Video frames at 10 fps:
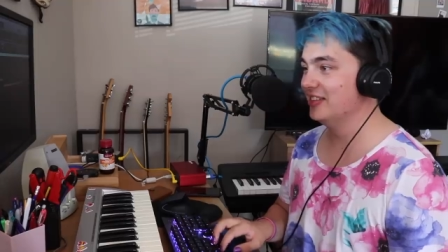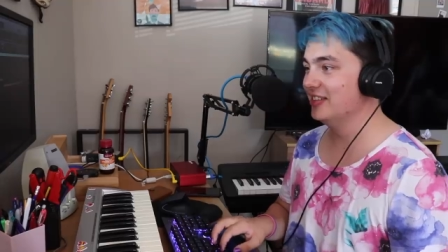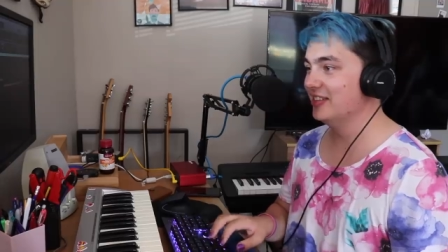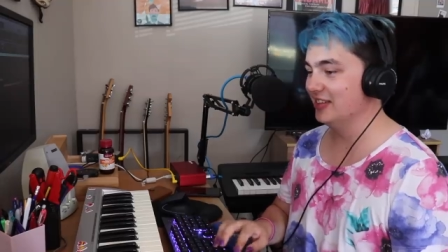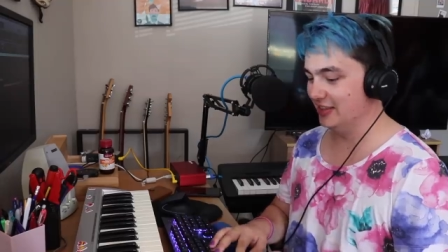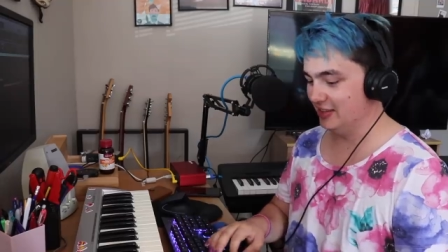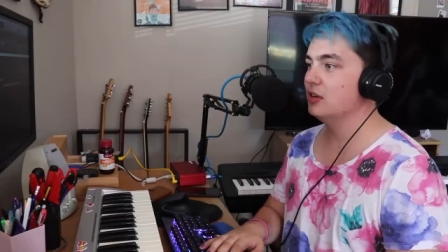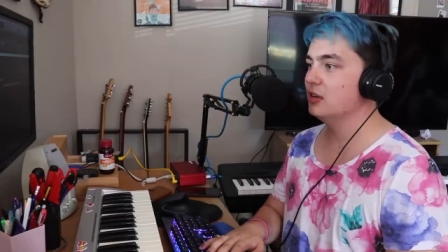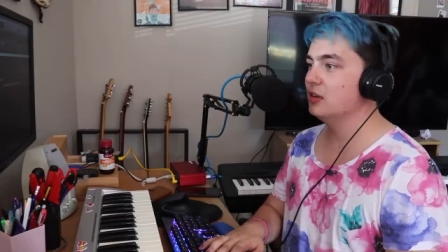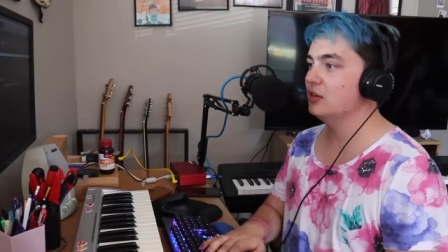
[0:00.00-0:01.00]

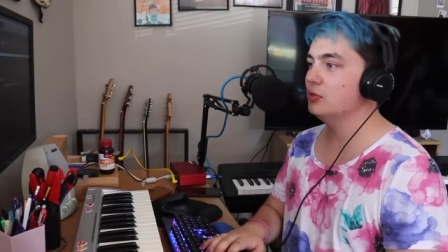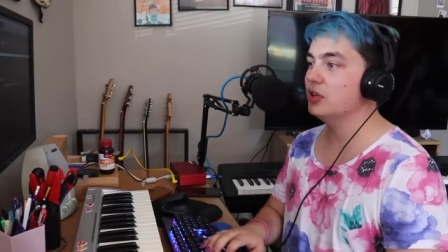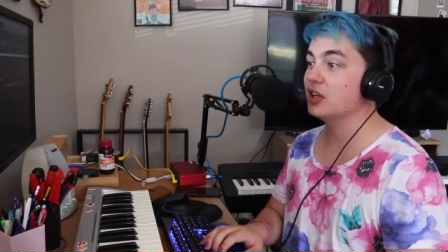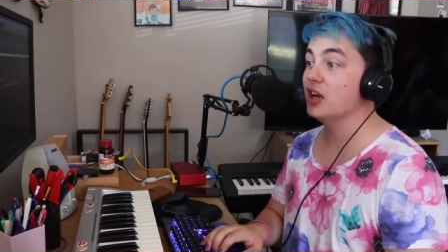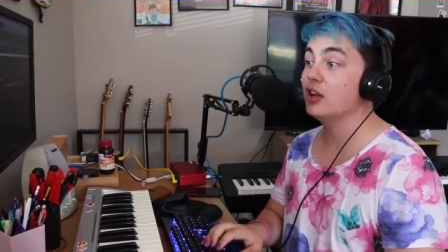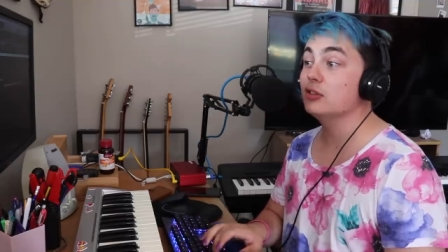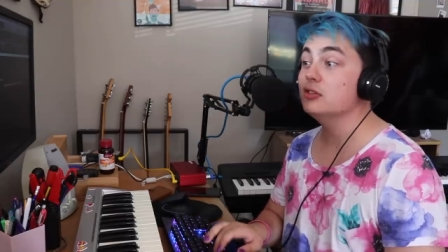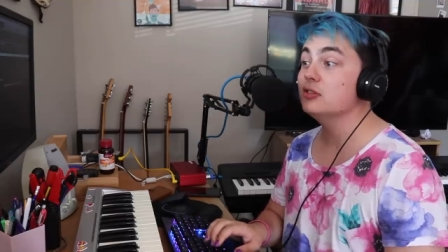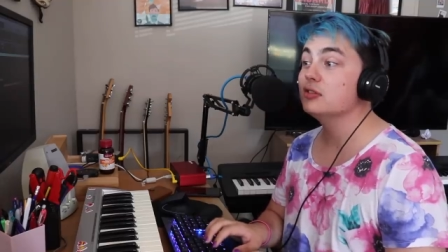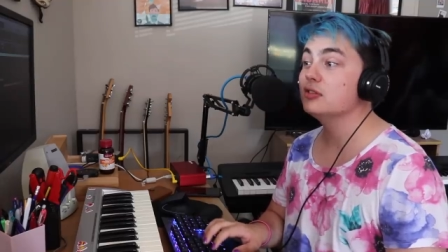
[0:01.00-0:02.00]
I wanna cuddle,
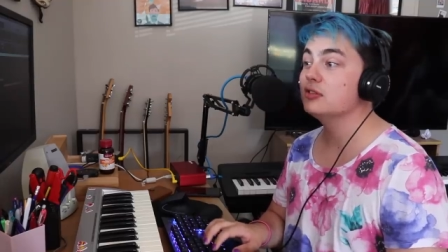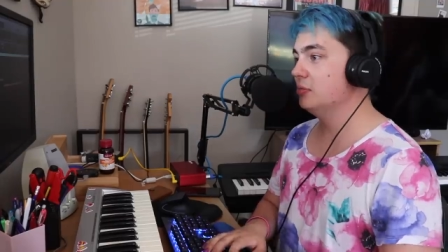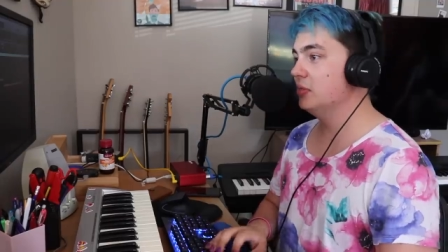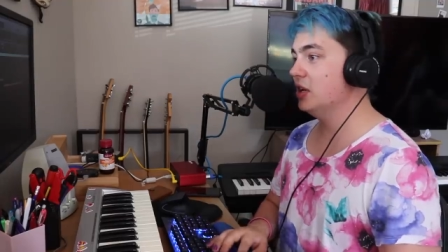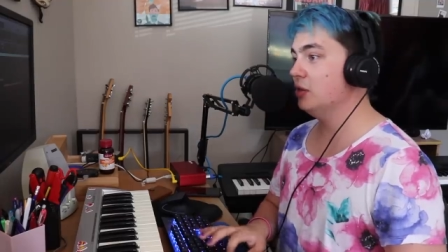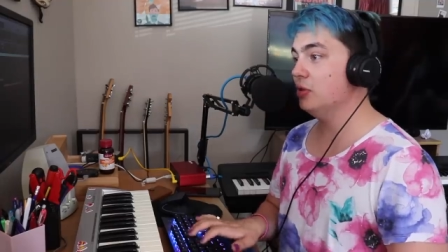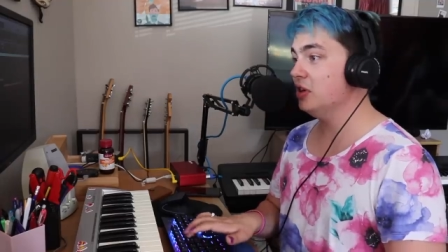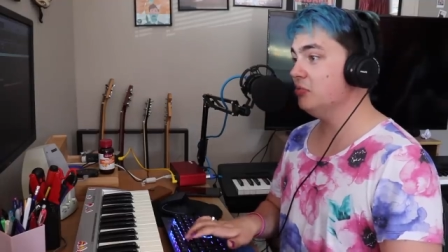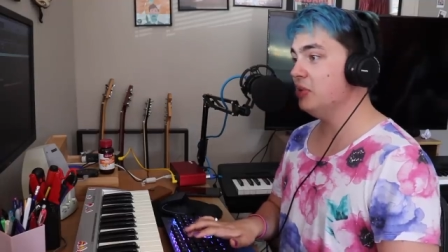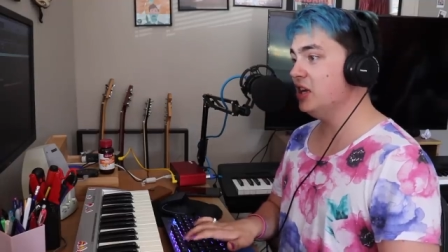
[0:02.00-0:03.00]
but I
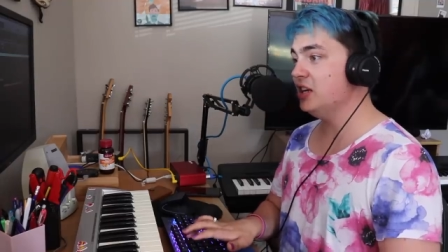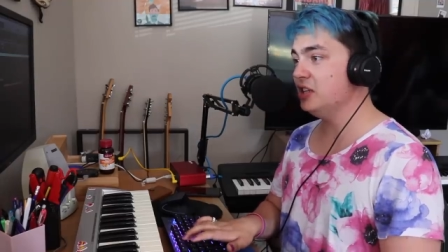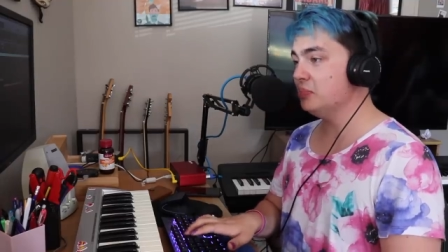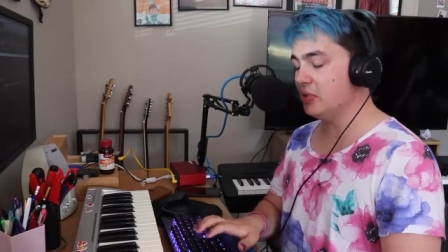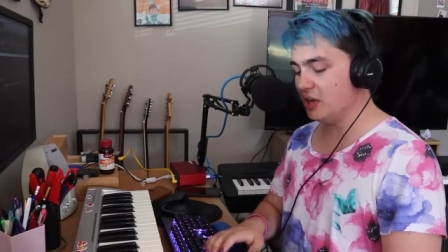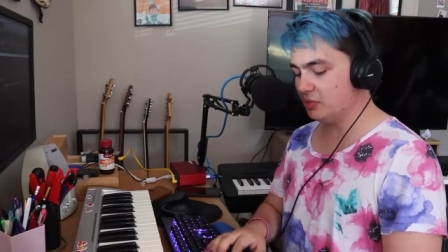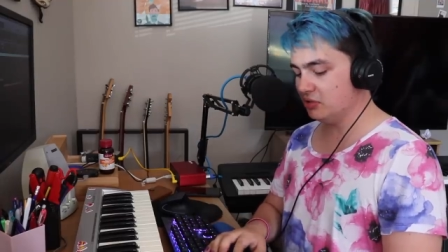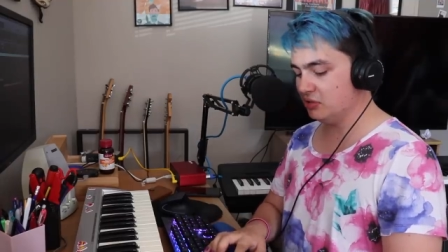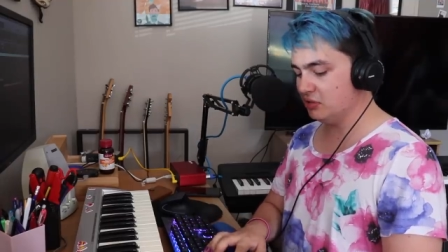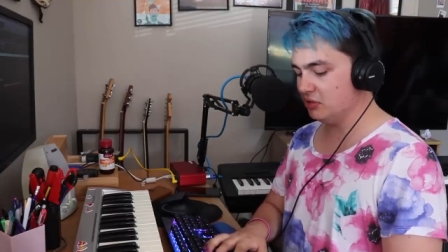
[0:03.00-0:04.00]
wanna be in your
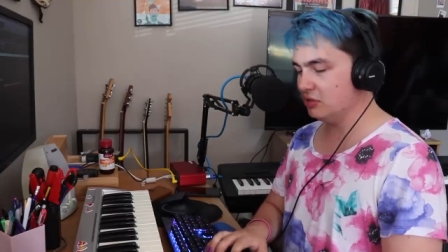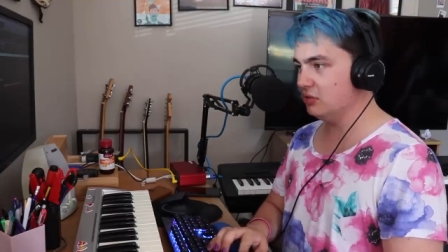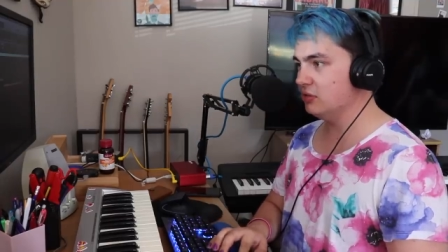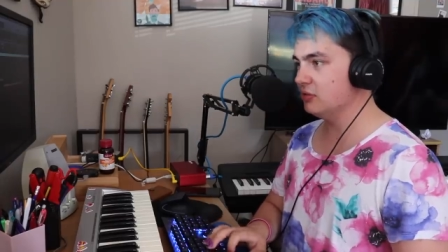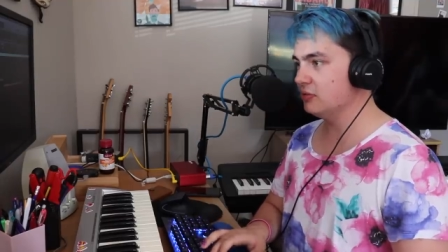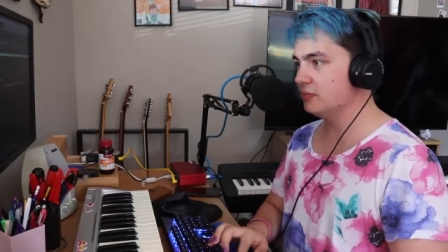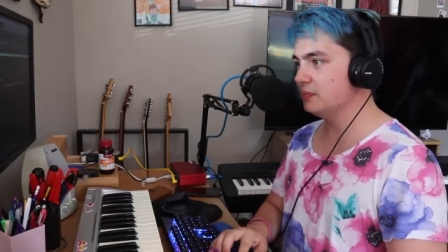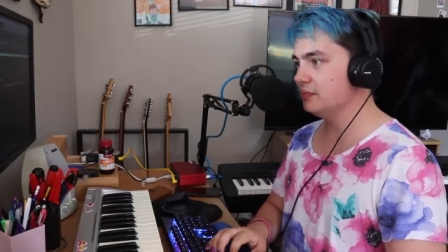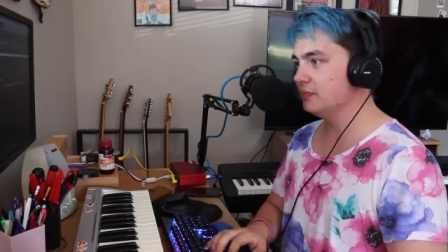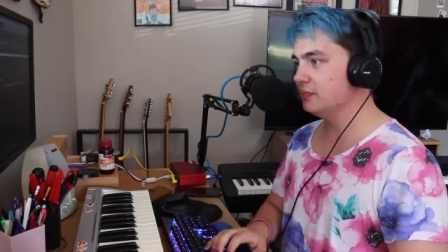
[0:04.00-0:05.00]
bubble
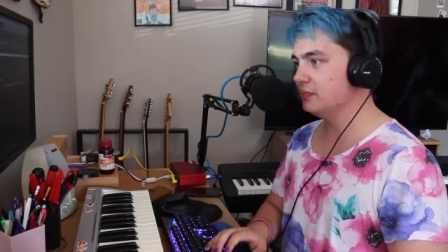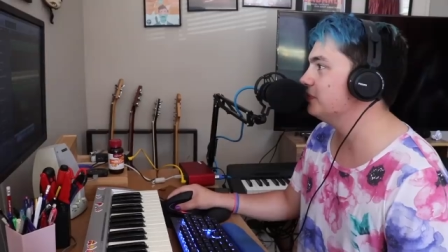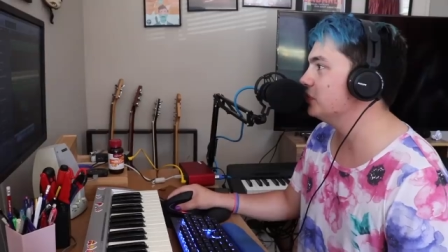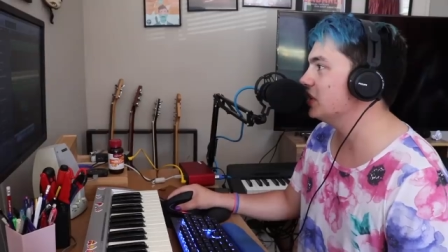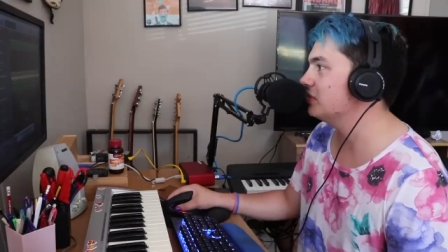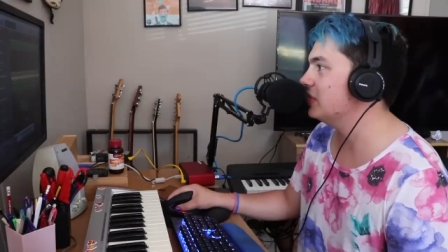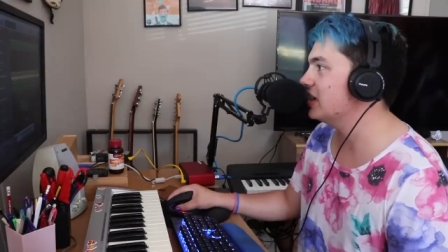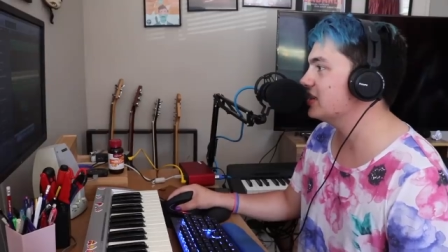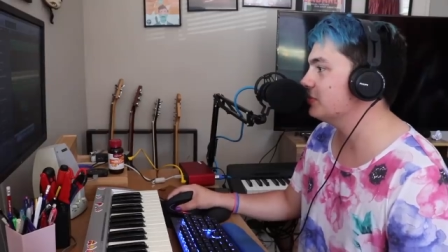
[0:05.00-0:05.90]
we can make